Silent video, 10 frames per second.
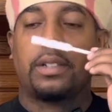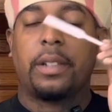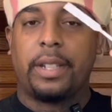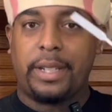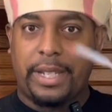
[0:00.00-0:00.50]

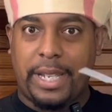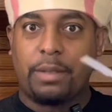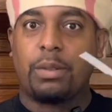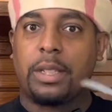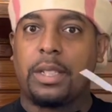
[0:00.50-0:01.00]
And that's
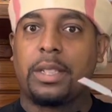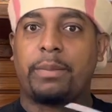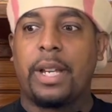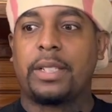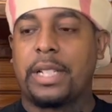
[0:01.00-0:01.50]
what this
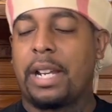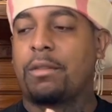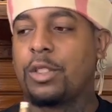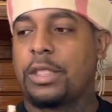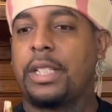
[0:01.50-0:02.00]
smells like.
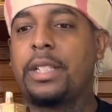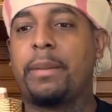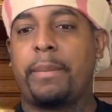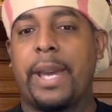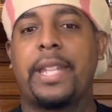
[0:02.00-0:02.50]
Rosenda
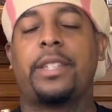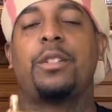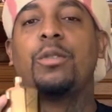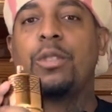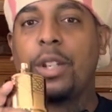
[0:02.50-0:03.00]

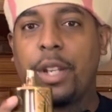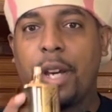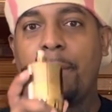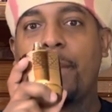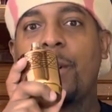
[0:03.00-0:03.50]
Matthew
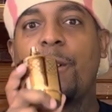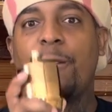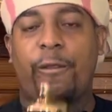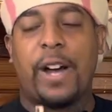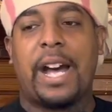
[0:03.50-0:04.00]
number
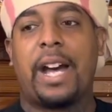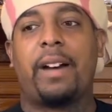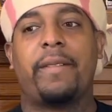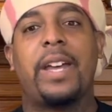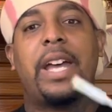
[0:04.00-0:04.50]

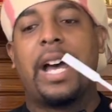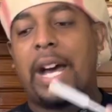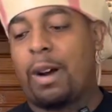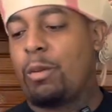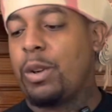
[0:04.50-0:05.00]
5.
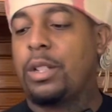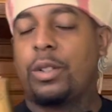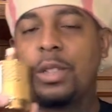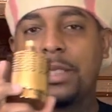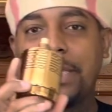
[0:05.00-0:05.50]
I will
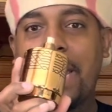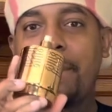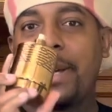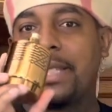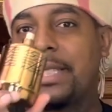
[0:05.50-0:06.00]
do a
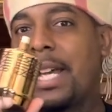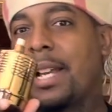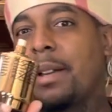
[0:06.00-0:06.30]
side-by-side